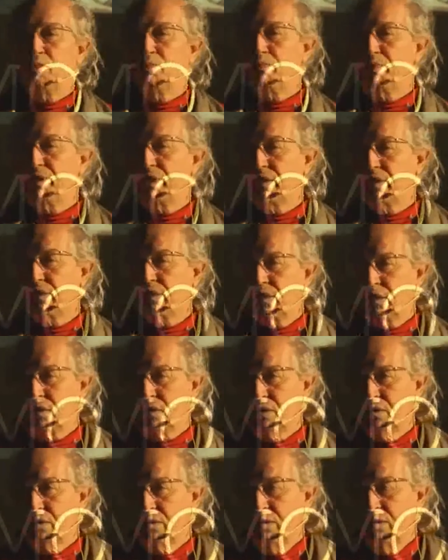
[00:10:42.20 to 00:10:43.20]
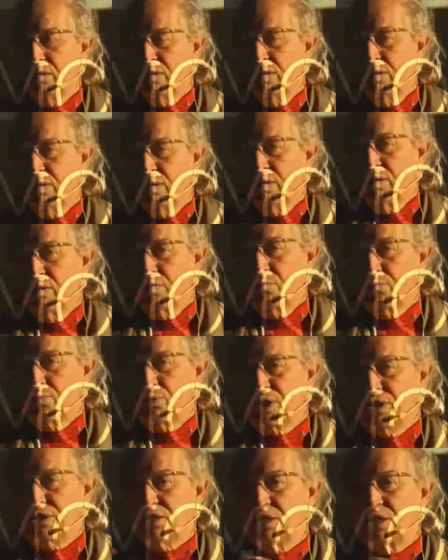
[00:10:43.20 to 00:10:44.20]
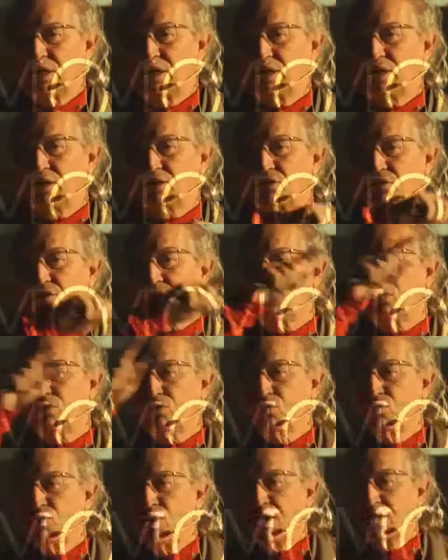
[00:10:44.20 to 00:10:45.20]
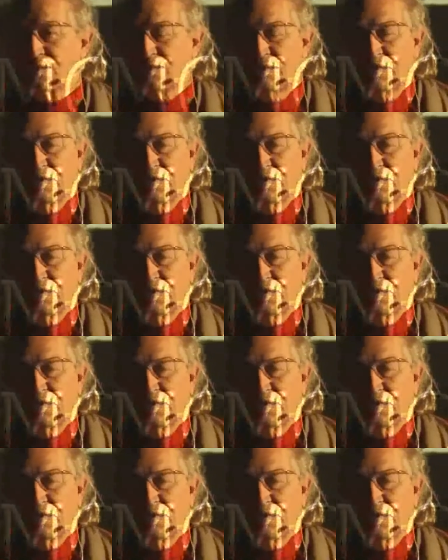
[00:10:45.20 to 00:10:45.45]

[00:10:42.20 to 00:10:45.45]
painting, practically, he told to us the